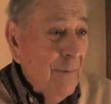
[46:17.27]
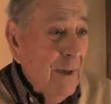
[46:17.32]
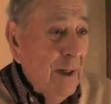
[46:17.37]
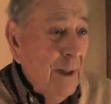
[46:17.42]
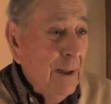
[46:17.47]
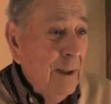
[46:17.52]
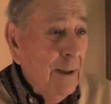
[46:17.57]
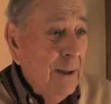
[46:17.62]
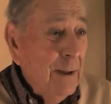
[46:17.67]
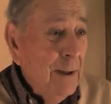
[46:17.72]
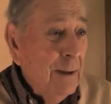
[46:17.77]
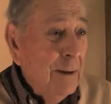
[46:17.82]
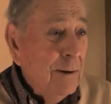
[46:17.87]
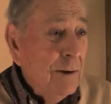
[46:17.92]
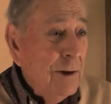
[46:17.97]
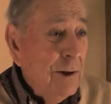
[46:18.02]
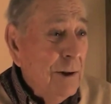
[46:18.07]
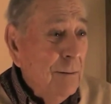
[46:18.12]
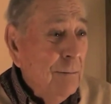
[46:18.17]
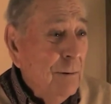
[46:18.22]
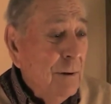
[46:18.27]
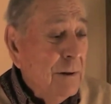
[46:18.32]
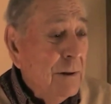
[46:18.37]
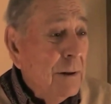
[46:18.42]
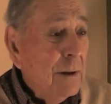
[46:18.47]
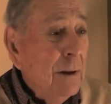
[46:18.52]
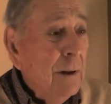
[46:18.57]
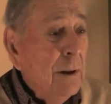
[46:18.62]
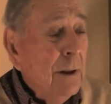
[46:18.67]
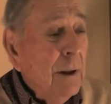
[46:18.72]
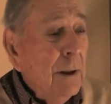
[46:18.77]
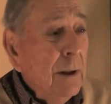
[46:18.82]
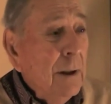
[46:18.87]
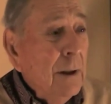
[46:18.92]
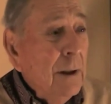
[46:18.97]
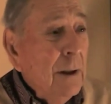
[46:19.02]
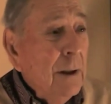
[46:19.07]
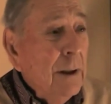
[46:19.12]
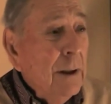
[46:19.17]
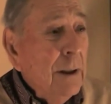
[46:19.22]
And she was... And
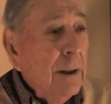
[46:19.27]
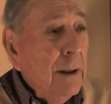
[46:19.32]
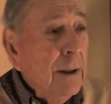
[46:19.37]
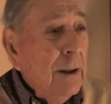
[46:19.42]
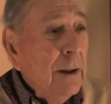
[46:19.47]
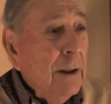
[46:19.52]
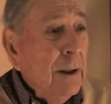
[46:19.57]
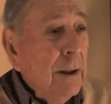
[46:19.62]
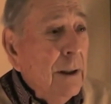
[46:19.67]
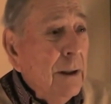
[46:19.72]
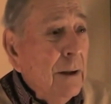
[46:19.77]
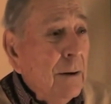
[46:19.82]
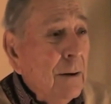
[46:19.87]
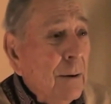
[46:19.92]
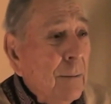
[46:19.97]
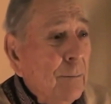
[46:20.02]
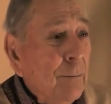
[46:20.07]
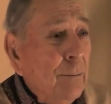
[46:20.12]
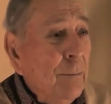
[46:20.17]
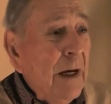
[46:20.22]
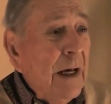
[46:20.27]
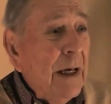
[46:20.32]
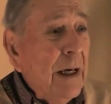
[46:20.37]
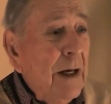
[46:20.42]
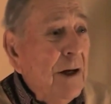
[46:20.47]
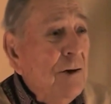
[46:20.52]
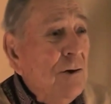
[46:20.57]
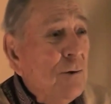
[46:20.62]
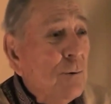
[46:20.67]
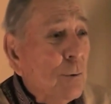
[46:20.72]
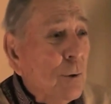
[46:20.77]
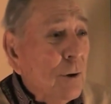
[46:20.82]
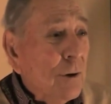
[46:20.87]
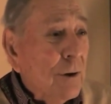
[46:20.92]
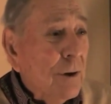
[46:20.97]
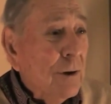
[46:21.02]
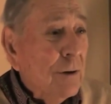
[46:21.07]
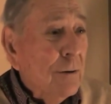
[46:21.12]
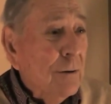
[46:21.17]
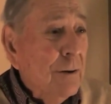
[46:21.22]
her name is Ruth, what was her name?
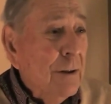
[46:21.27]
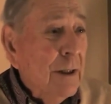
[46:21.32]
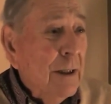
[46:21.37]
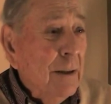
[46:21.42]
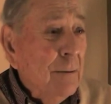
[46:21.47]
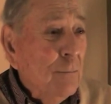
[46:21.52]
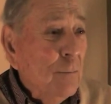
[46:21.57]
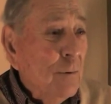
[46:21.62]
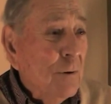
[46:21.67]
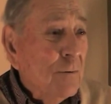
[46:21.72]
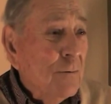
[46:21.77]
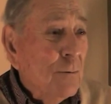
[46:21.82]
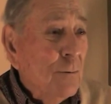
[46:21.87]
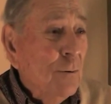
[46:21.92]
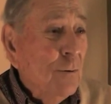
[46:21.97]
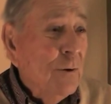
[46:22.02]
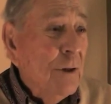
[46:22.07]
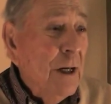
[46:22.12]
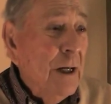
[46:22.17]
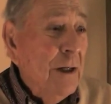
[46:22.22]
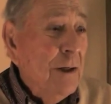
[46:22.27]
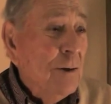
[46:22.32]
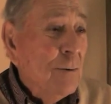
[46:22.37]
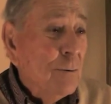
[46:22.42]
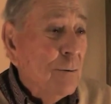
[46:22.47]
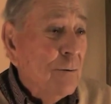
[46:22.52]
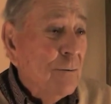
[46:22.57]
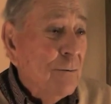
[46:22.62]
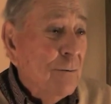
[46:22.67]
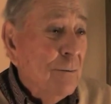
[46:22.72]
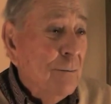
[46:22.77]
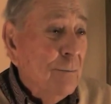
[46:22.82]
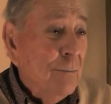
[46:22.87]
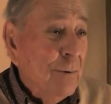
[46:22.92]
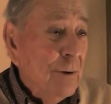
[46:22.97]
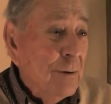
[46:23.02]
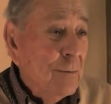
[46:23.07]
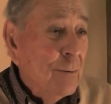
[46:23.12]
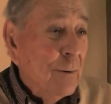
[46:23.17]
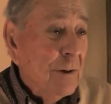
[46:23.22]
Hainsworth. Her name was Ruth Hainsworth from
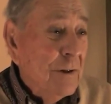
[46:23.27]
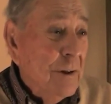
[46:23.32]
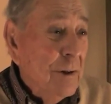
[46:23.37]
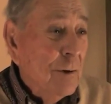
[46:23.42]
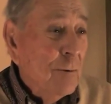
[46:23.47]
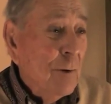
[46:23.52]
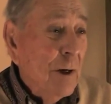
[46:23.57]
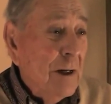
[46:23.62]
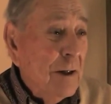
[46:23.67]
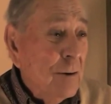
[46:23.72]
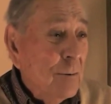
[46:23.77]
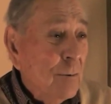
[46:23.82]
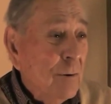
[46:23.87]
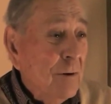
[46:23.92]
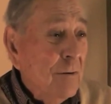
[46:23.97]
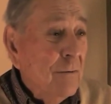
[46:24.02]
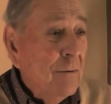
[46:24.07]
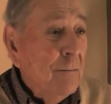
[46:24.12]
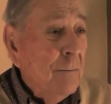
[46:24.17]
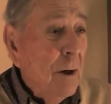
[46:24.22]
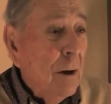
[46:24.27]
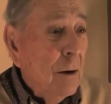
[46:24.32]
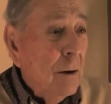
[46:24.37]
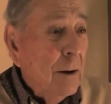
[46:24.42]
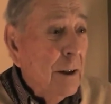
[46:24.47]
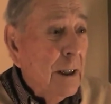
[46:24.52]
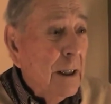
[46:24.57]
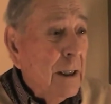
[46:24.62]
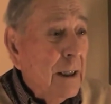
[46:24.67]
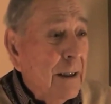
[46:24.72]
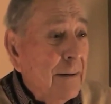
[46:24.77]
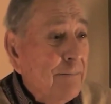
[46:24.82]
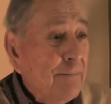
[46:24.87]
Bridgeport. She graduated from Harding.